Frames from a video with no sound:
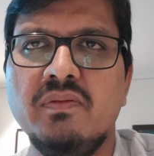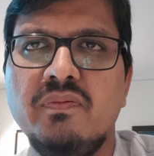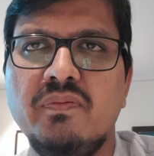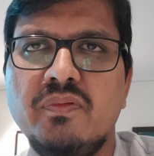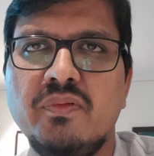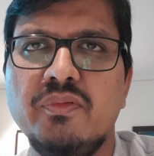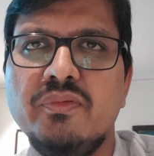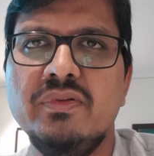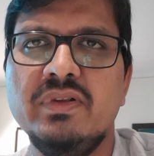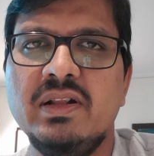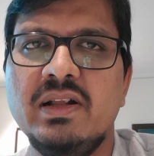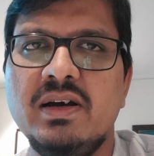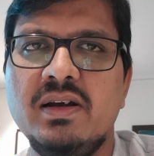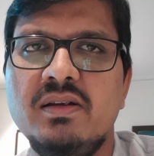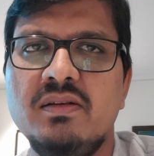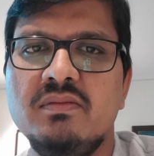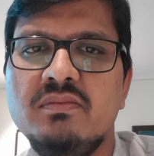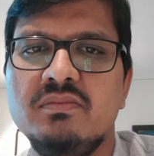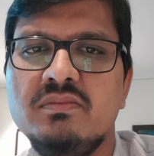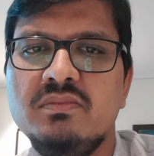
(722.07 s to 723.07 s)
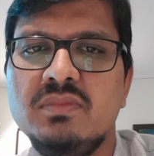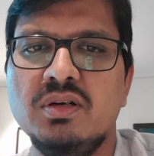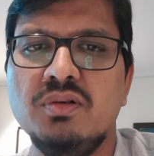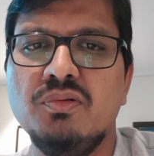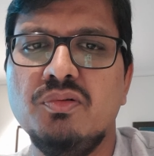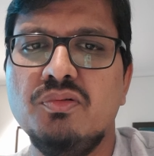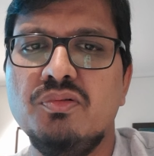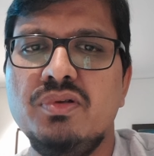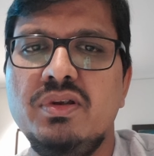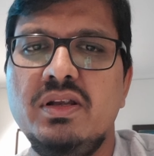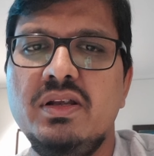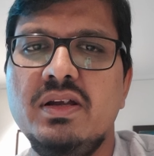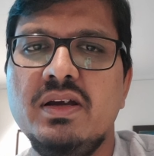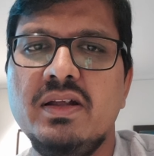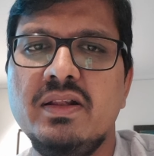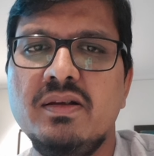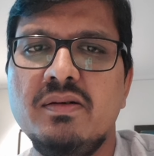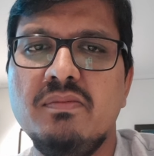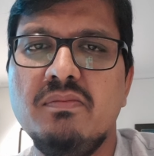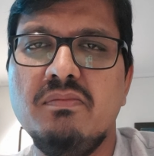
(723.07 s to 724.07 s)
food like a cookie
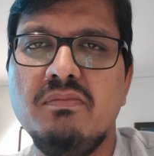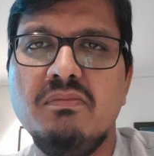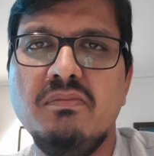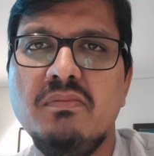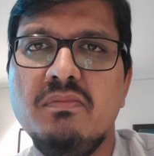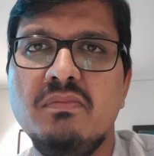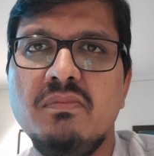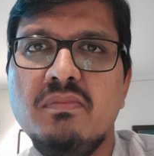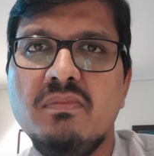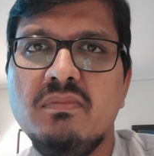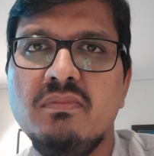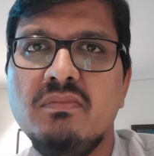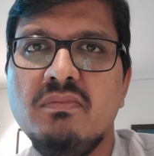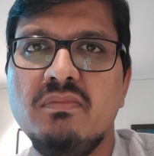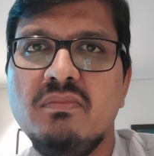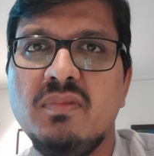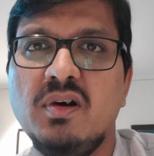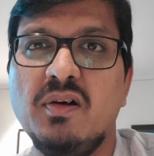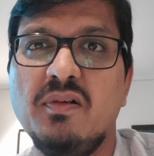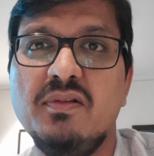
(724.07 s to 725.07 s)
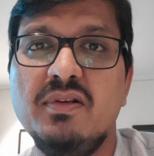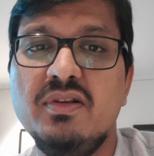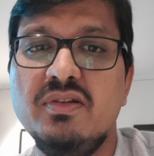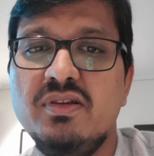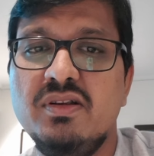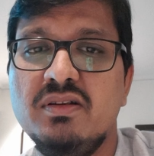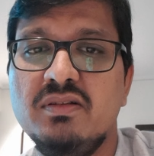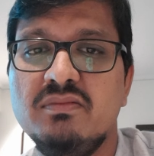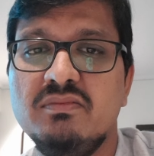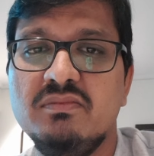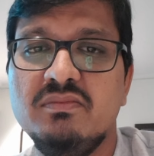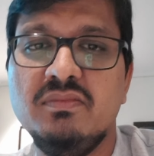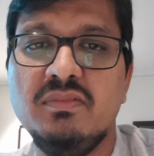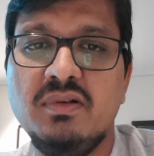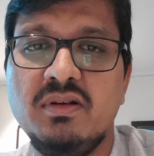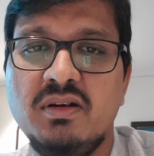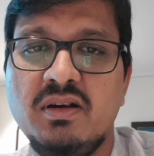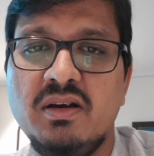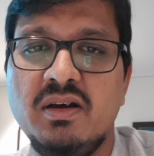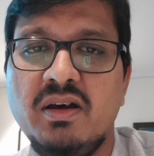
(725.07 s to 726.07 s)
and an orange
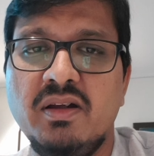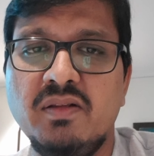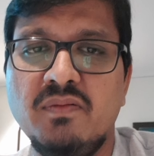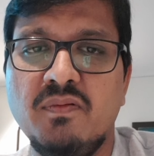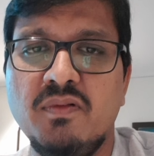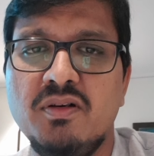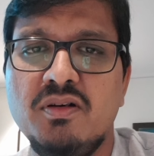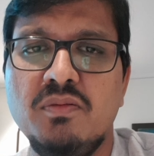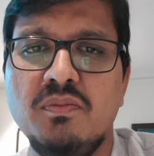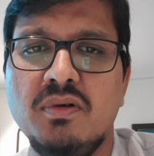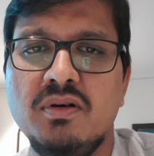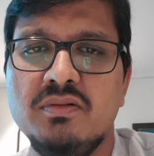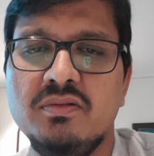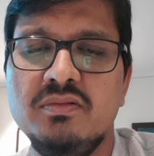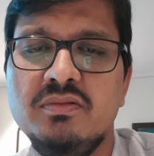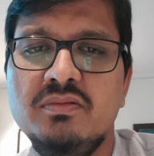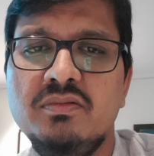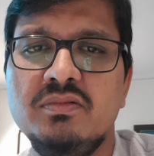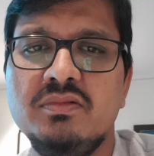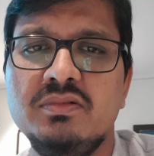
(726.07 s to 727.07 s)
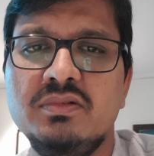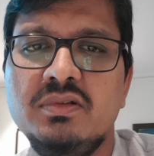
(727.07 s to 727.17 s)
and a water bottle.